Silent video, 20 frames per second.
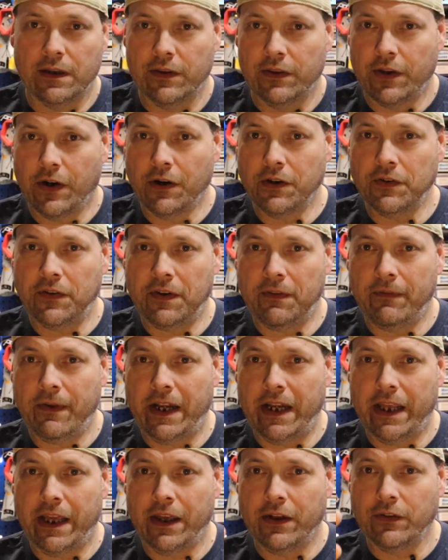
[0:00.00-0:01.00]
Thursday
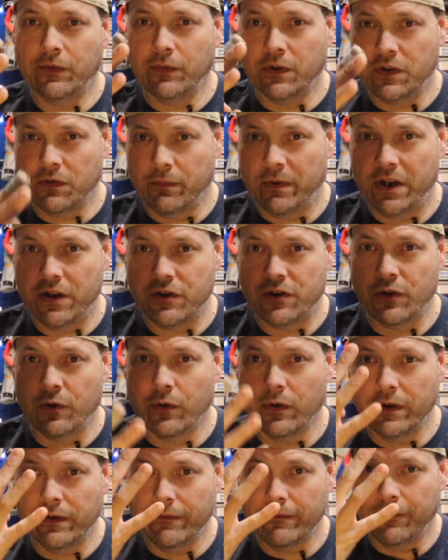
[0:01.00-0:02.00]
videos, which will be a
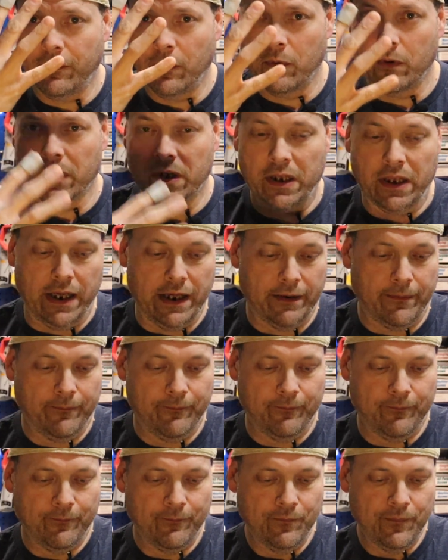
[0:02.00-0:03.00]
short, four o'clock.
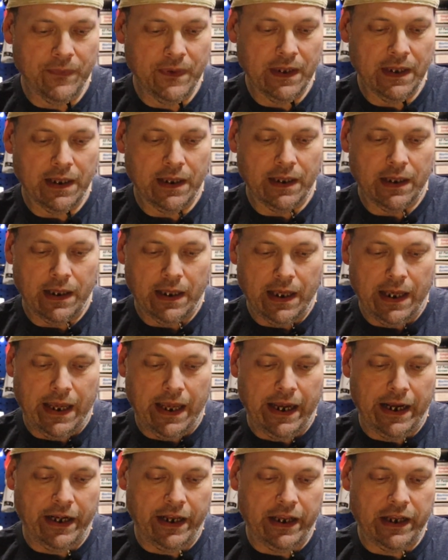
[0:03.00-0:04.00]

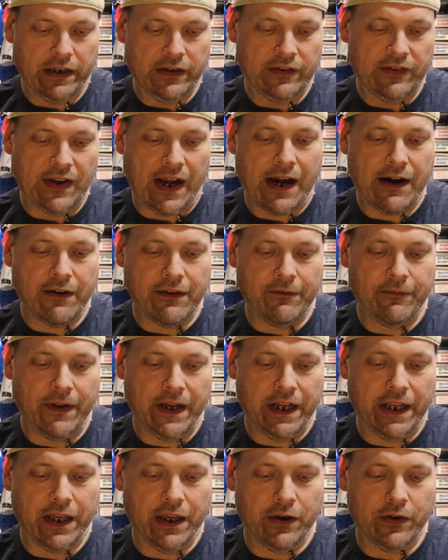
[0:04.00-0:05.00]
And then Saturday
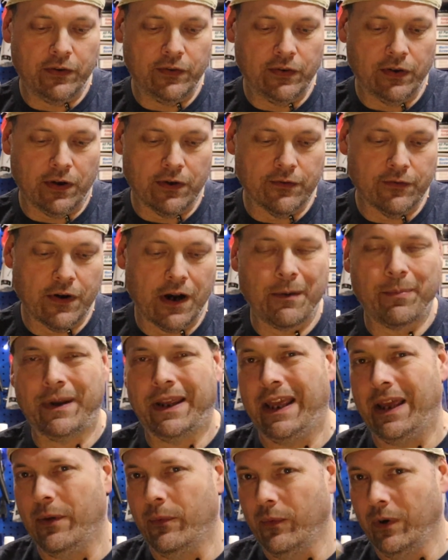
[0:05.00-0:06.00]
videos are
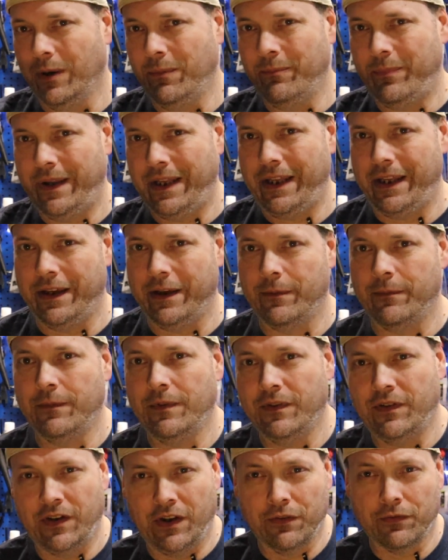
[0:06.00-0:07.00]
dropping at one P
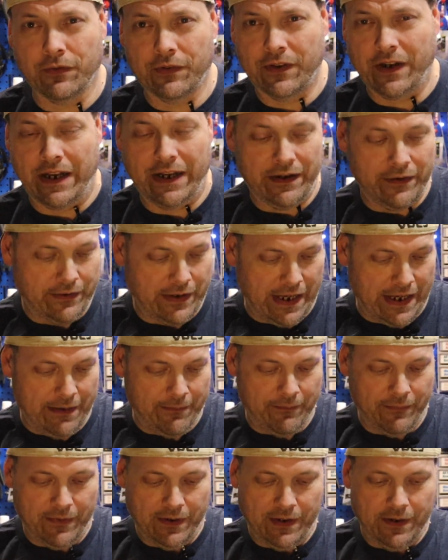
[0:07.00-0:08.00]
M Central Standard
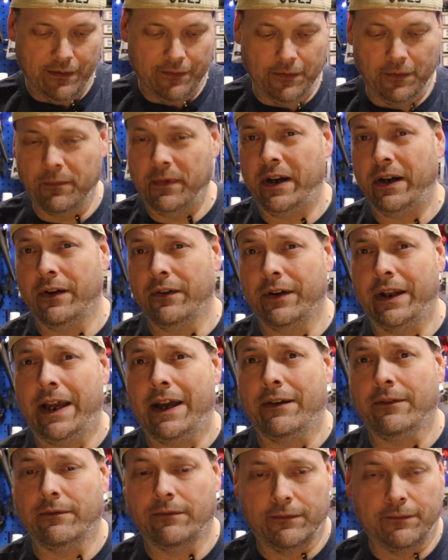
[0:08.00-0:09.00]
Time from here on
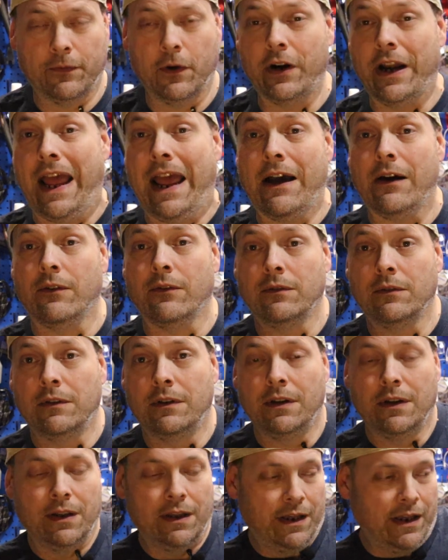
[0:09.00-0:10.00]
out, for now.
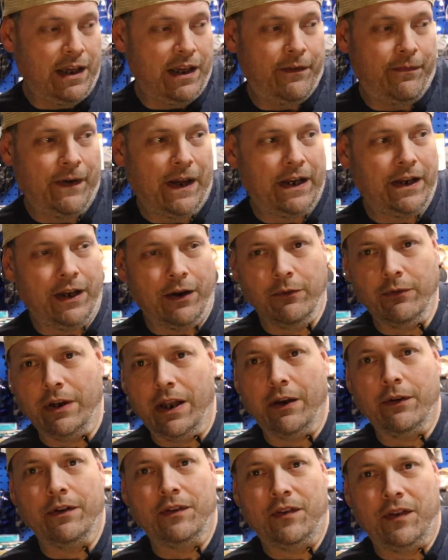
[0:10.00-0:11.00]
If I don't
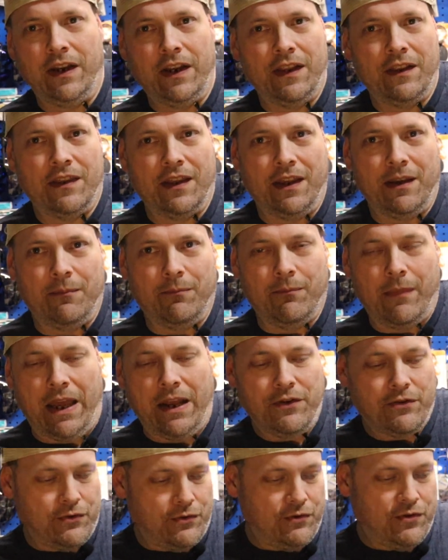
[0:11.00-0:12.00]
notice anything
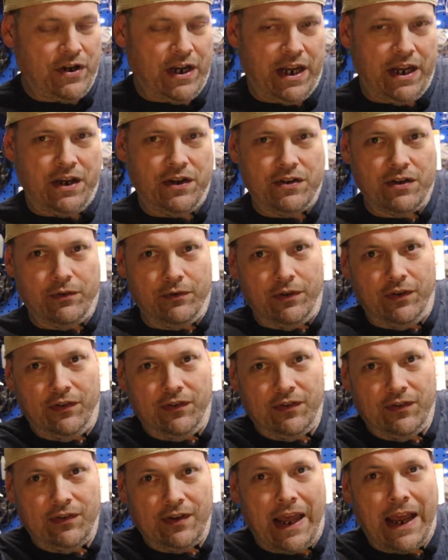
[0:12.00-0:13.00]
major change on the
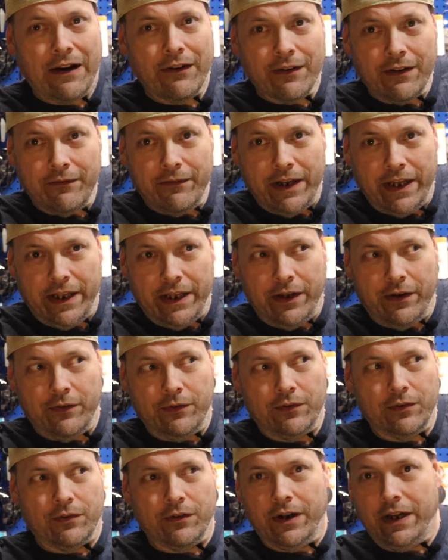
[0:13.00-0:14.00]
Saturday
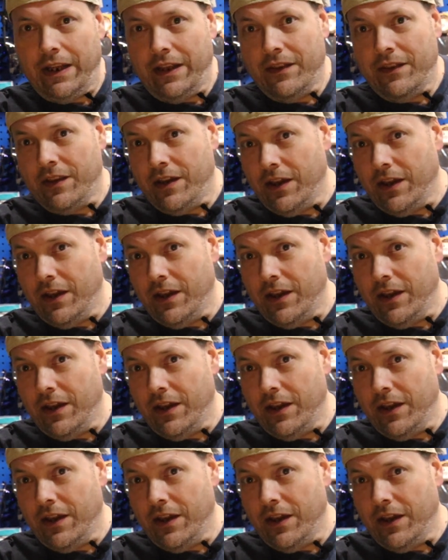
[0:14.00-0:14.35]
videos or any of the